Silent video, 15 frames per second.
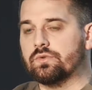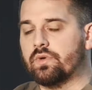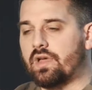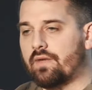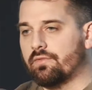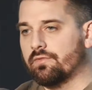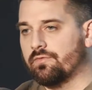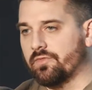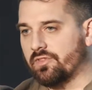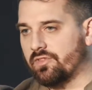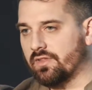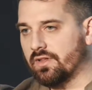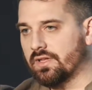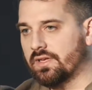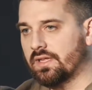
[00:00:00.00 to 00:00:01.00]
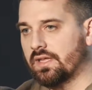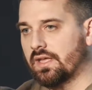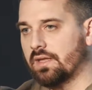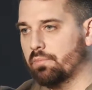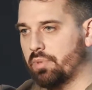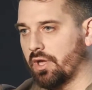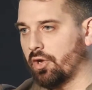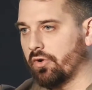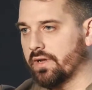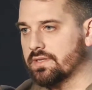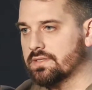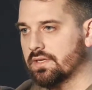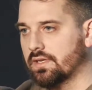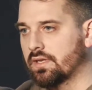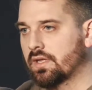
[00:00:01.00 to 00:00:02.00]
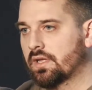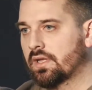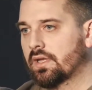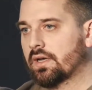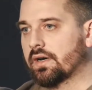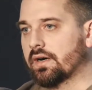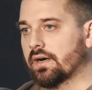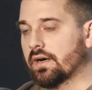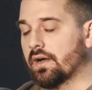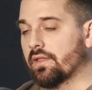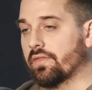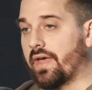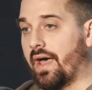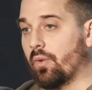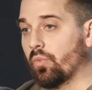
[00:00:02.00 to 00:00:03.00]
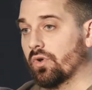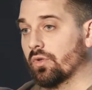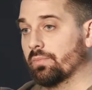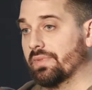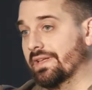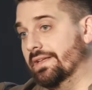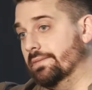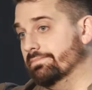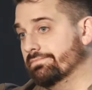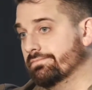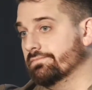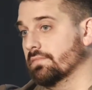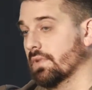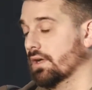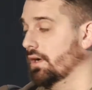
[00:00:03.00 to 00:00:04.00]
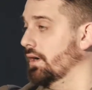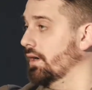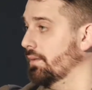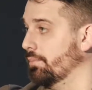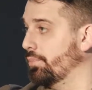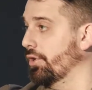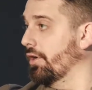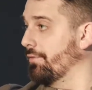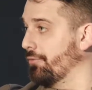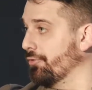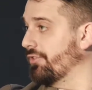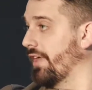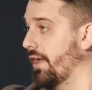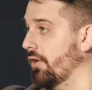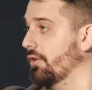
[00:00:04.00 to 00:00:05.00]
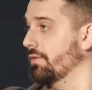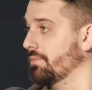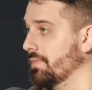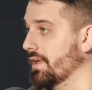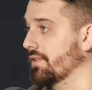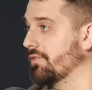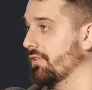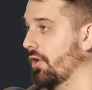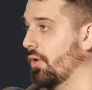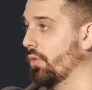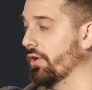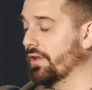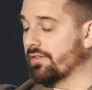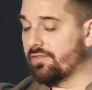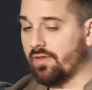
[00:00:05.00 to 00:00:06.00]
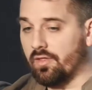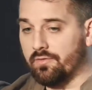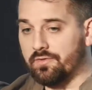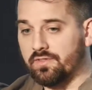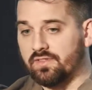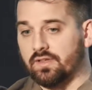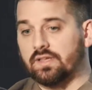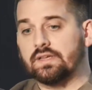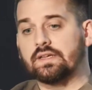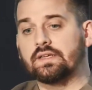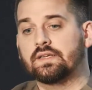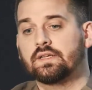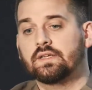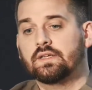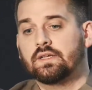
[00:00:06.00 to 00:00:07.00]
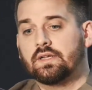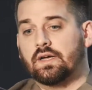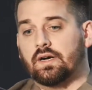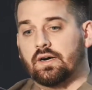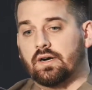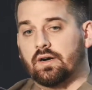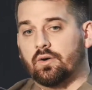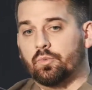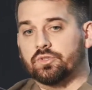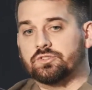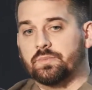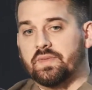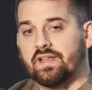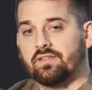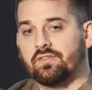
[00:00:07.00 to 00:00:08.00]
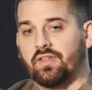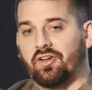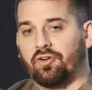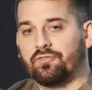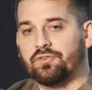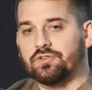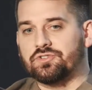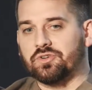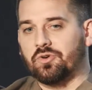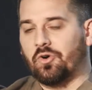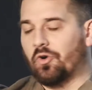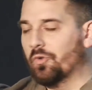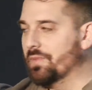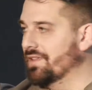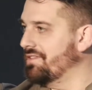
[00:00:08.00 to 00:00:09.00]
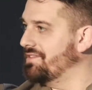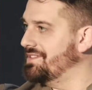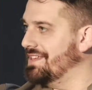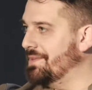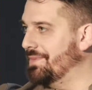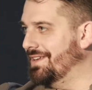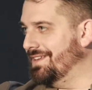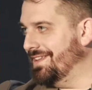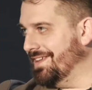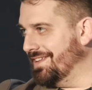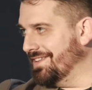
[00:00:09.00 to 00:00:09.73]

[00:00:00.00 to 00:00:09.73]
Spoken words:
have a facility in Pickerington that will be put up for sale. And so we're going to sell the facility, which means that our future home is TBD.